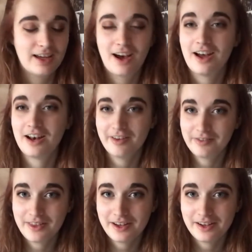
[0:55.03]
I loved
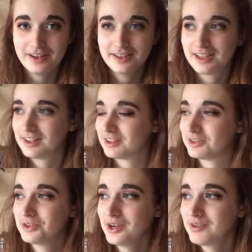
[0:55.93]
the art, the
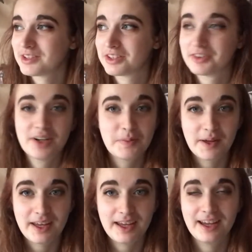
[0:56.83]
story was
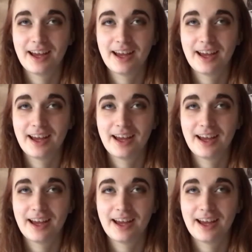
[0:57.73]
creepy,